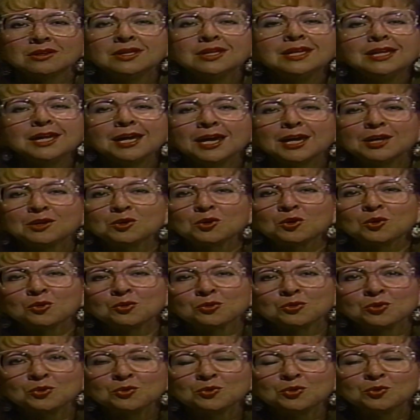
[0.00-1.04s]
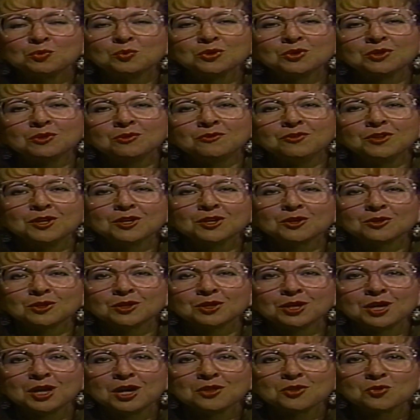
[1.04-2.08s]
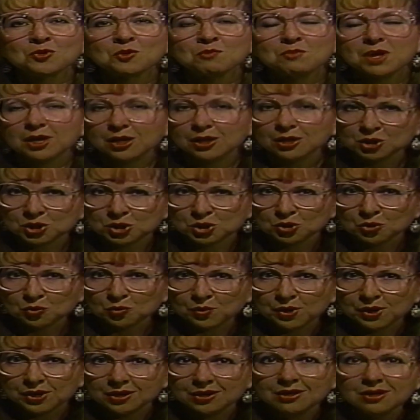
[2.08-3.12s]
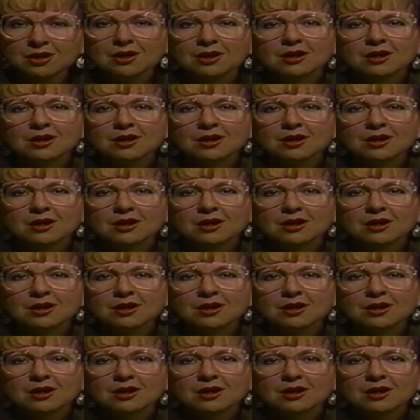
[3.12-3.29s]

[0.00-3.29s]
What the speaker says: he had to go through to put the vehicle together and make it show ready